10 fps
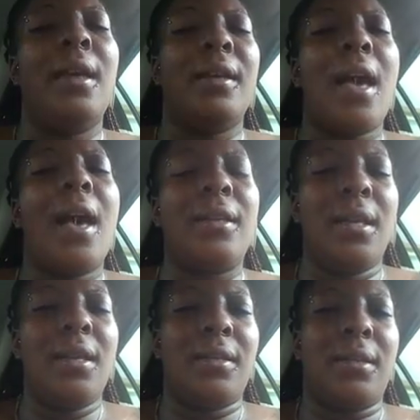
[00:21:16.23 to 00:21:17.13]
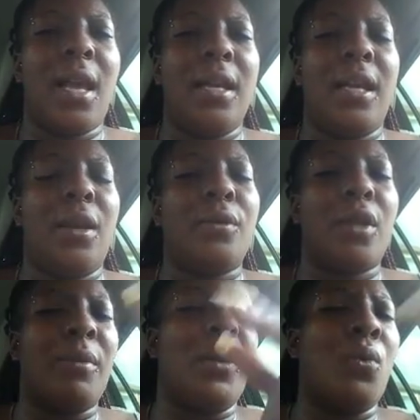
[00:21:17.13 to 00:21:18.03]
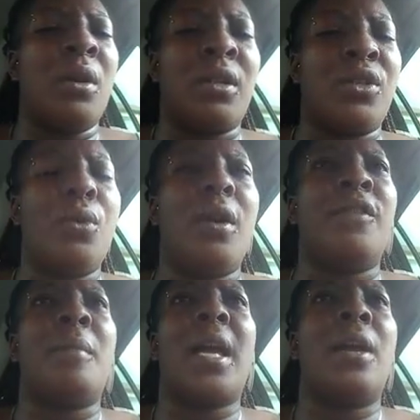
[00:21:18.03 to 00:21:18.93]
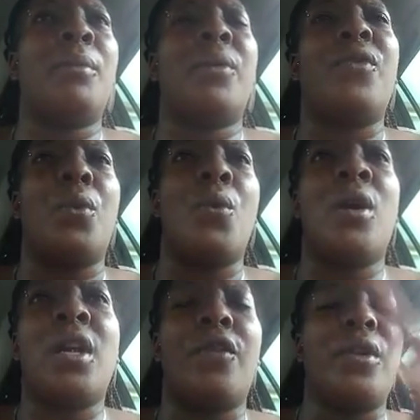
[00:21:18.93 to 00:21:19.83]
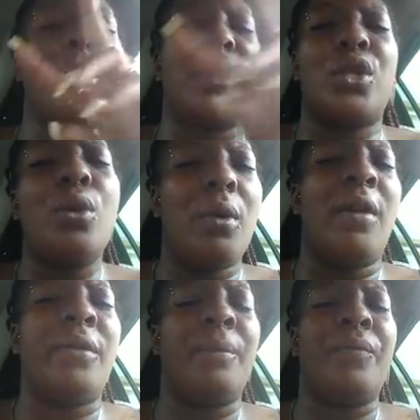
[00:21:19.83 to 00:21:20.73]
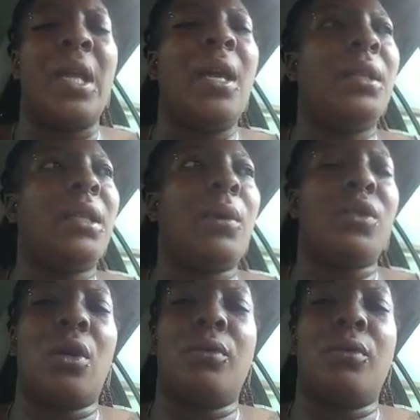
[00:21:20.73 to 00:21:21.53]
God did say that it was going to be one or two of them. I can't remember if it was one or if it was two of them that was